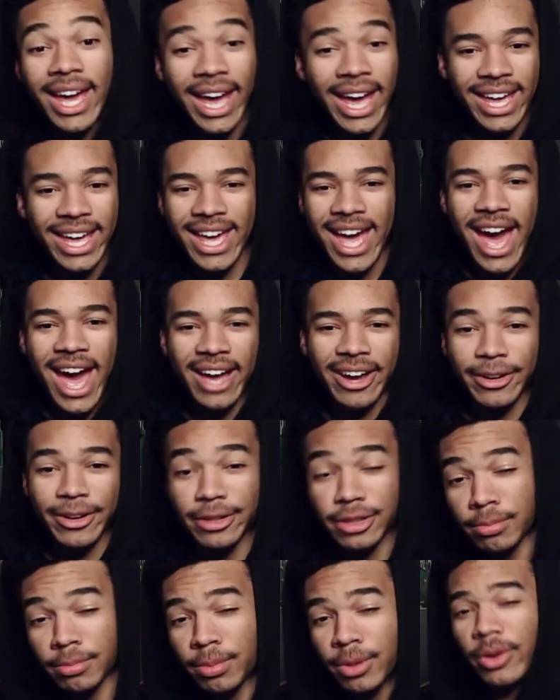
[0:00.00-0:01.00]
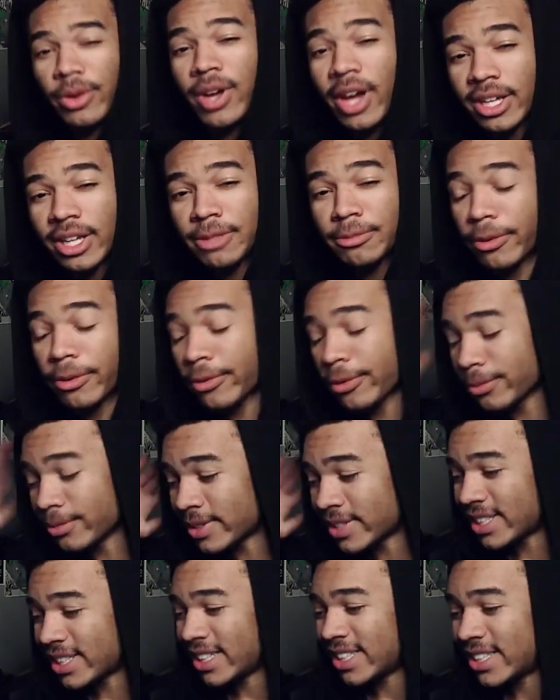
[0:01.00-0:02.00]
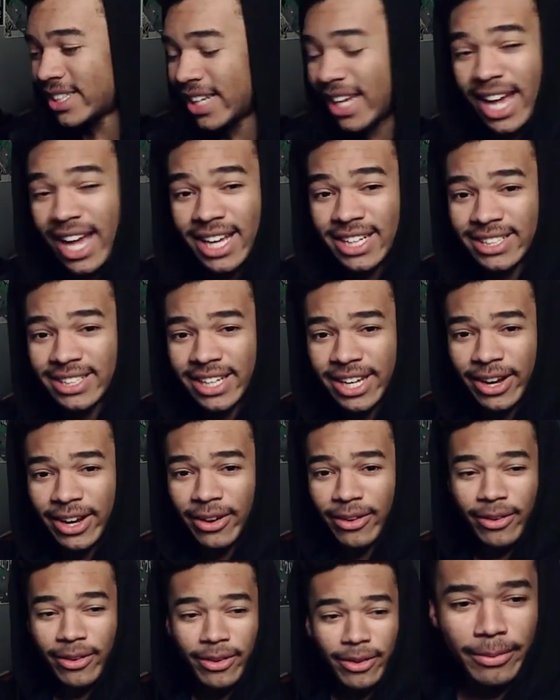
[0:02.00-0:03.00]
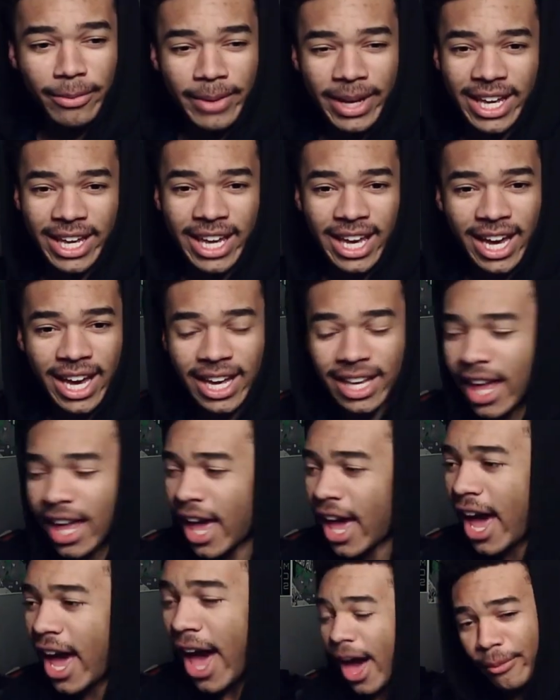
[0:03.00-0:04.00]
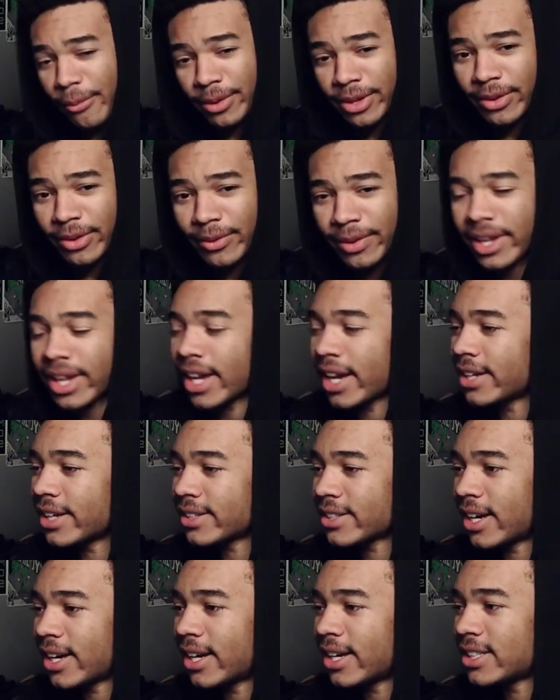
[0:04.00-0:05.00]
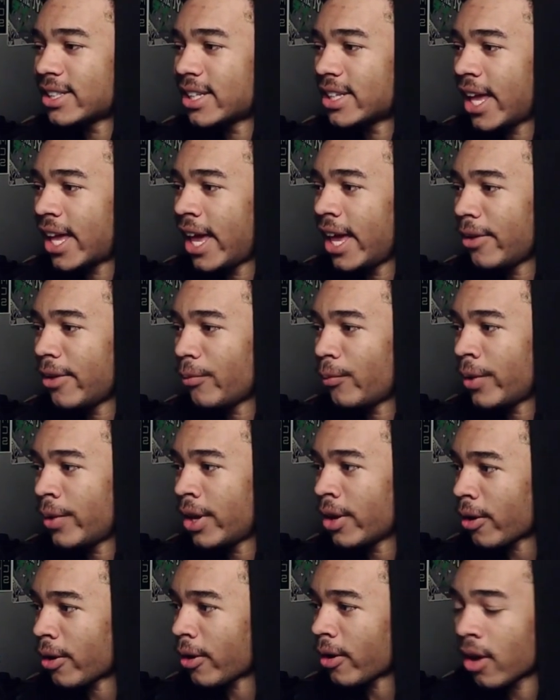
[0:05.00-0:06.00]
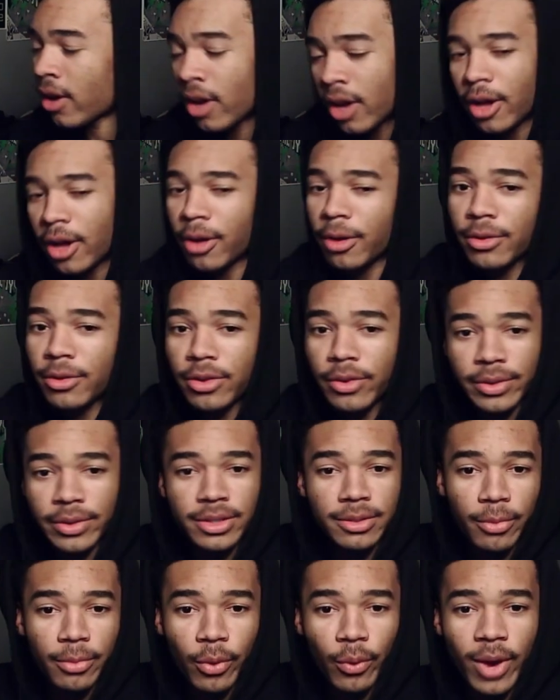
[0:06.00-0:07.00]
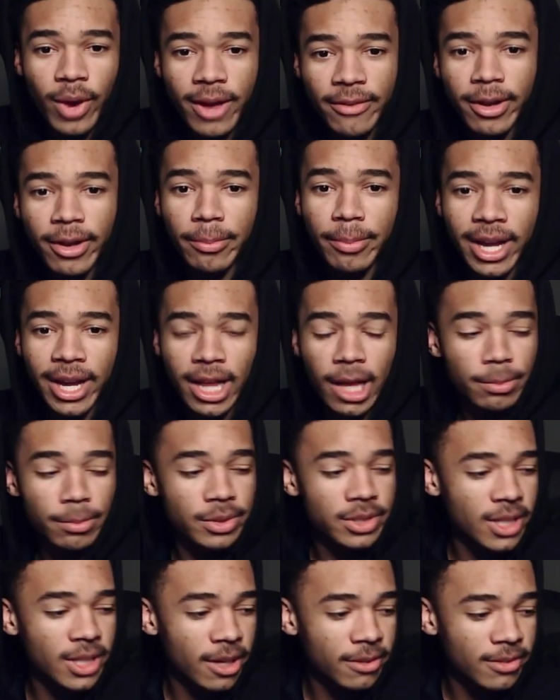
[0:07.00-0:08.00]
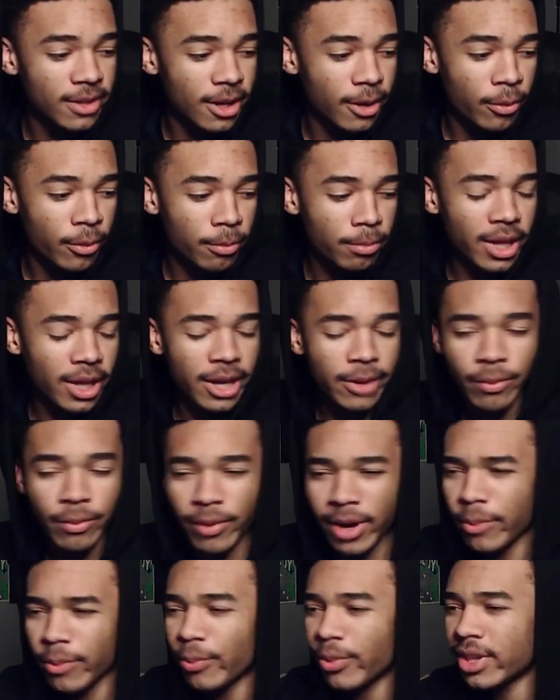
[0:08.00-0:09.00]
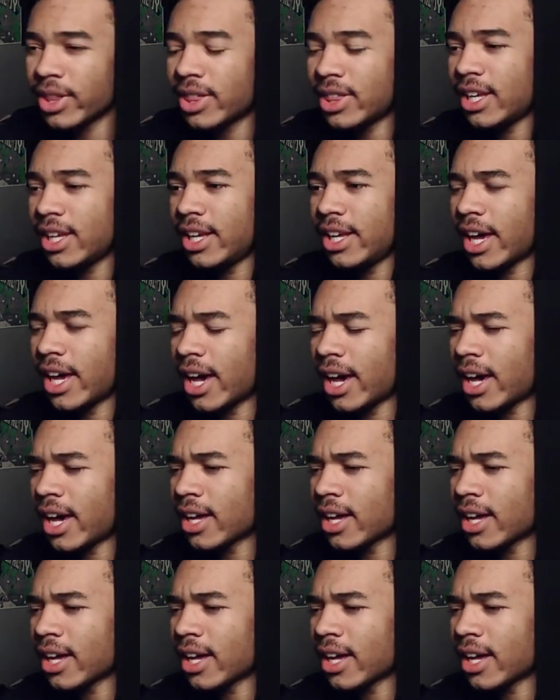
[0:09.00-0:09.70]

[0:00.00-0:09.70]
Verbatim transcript: Hey hackers, Blue Cosmo from CCS here. Oh my god, how we doing guys? Today we are doing some more Wi-Fi Pineapple stuff. Today we're playing around with the